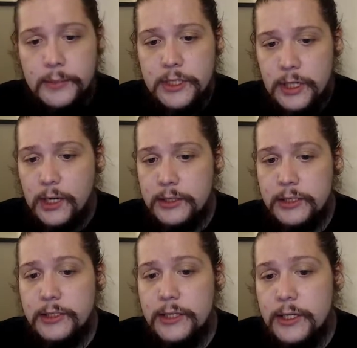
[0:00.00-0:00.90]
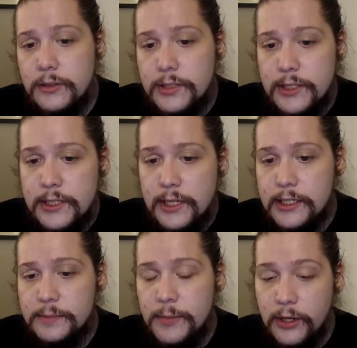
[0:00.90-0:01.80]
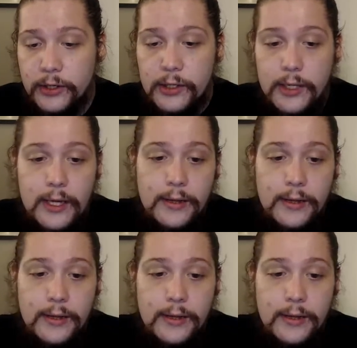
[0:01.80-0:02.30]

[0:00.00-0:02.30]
a doctor. He used to tell his mother